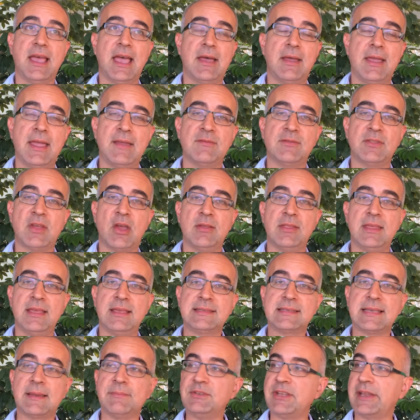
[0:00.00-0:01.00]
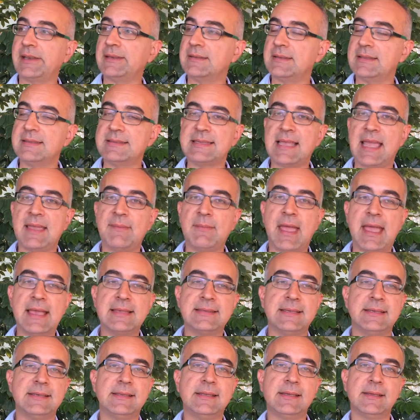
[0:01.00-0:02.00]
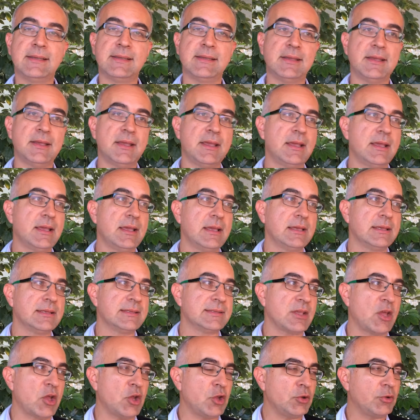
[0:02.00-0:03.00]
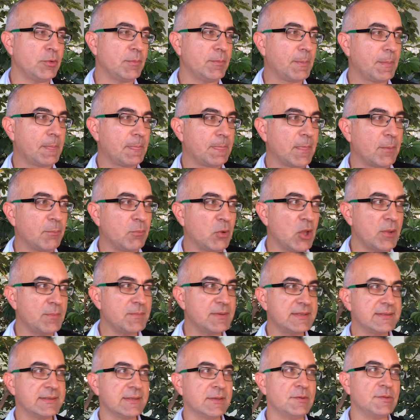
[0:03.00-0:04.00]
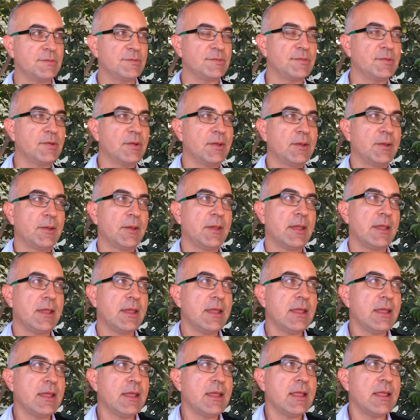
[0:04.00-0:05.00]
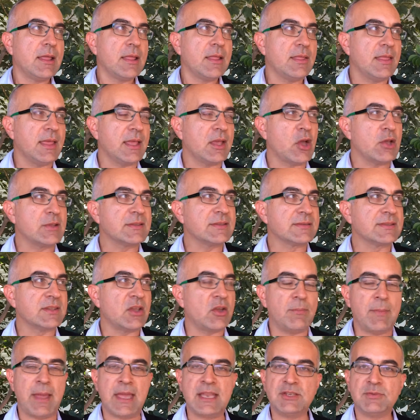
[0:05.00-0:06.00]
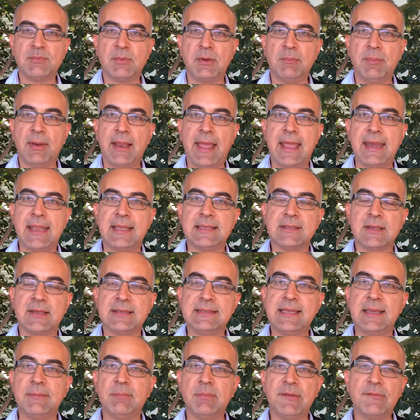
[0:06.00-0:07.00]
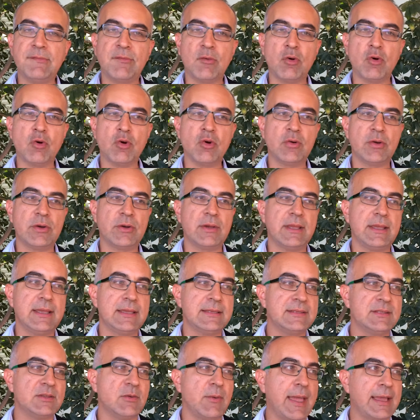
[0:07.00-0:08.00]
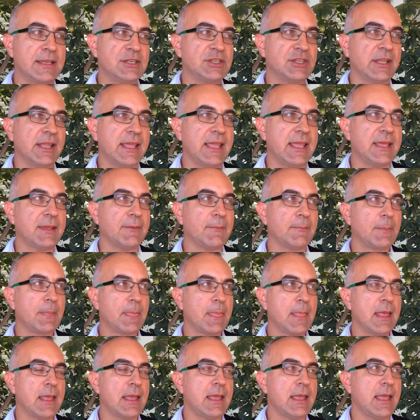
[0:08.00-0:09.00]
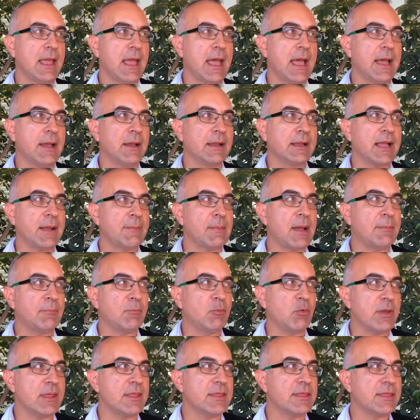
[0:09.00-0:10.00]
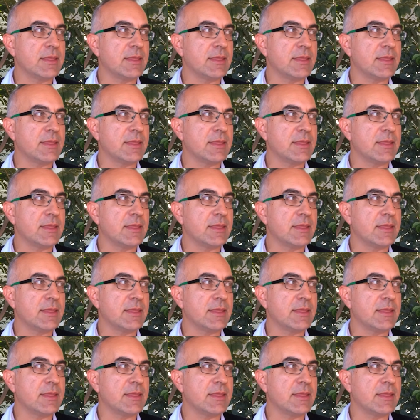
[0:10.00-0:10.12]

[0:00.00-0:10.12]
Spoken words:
even though they're subject to the same hazard. So the purpose of the Coastal Zone Management Plan, as I said before, is to actually come up with